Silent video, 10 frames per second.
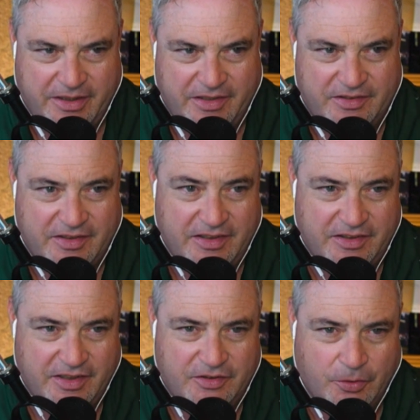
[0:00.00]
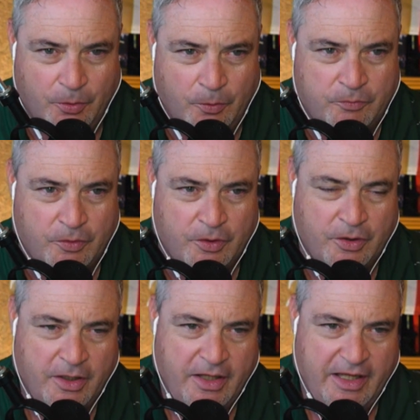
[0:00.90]
His season is over,
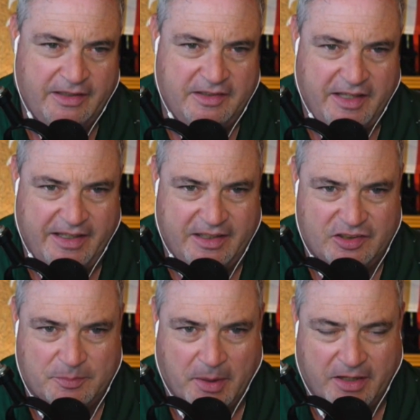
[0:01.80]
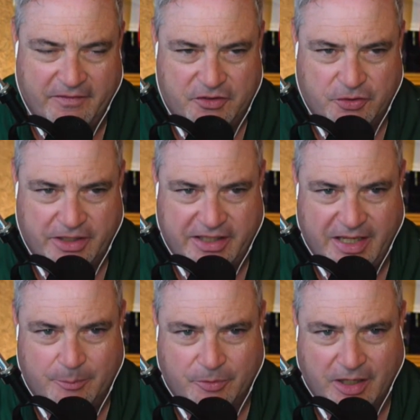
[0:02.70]
and to take his spot on the training
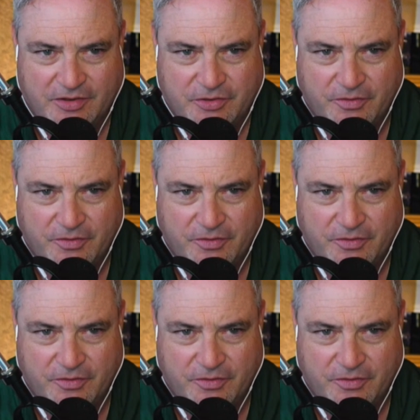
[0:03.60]
camp roster,